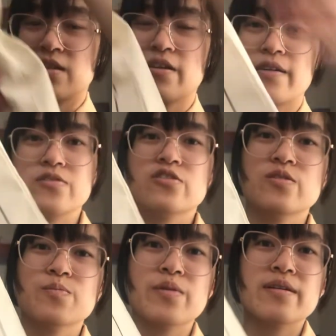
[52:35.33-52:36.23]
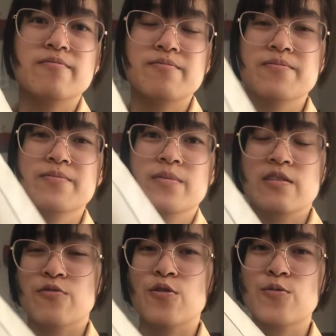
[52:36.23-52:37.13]
I have drawstring bag
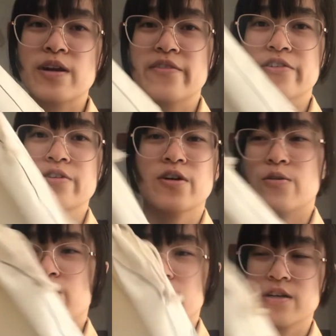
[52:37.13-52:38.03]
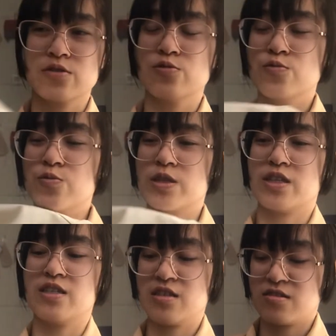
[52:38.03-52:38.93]
for whatever I want to do with
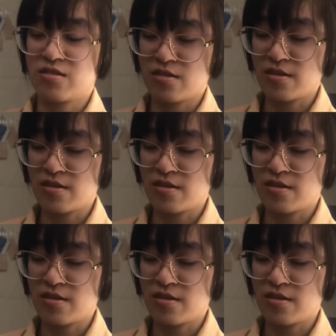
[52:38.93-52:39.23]
this.